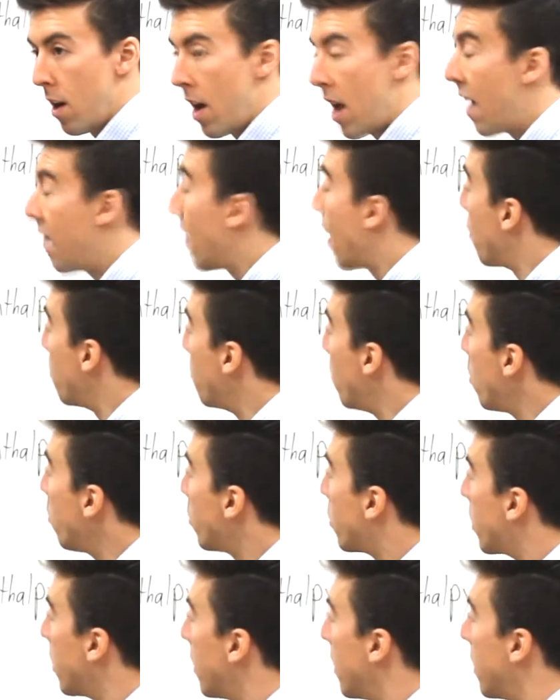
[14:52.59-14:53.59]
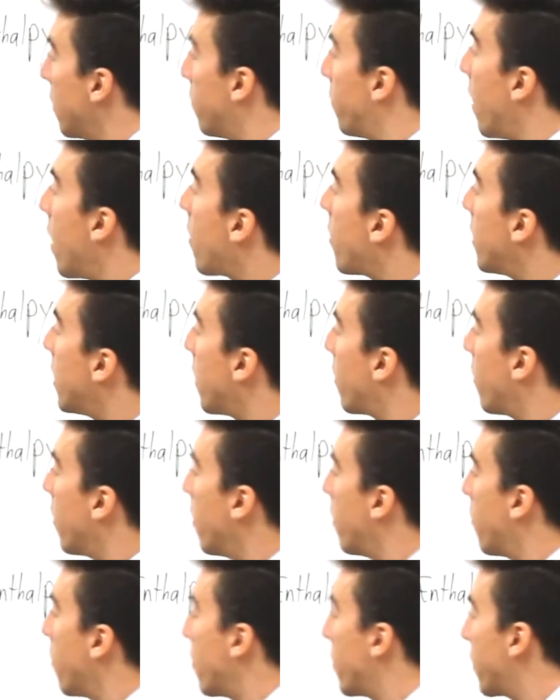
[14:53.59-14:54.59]
And that motion is very
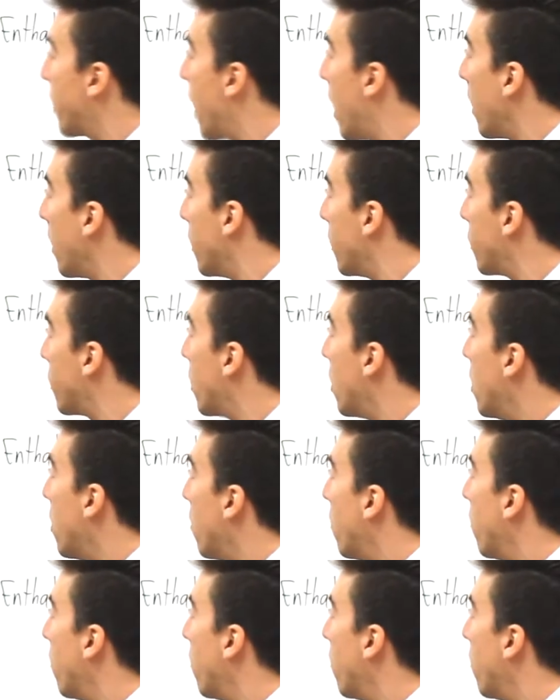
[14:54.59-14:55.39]
different for solids